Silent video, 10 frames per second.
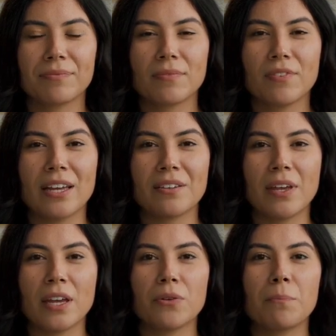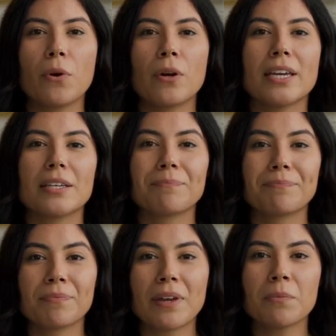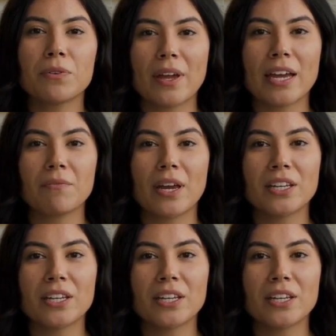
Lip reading: Transparent reporting. They provide